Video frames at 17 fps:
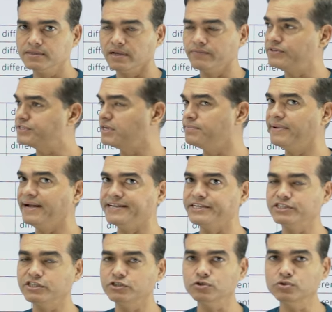I will tell my
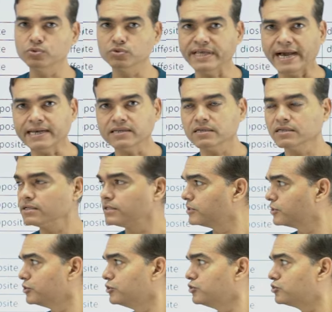editor to do that
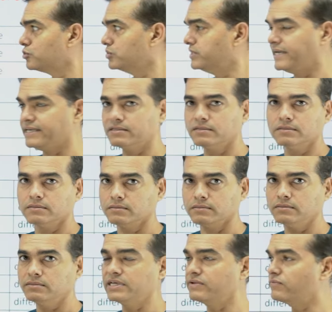so that
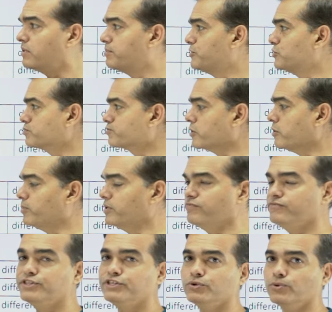there will be no
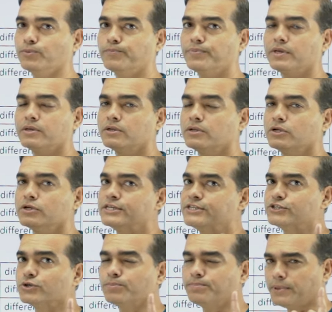problem with you.
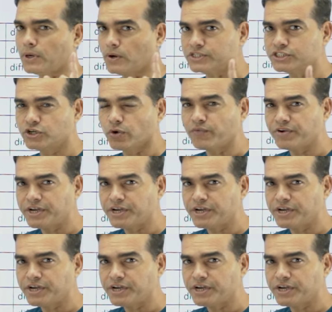So pause your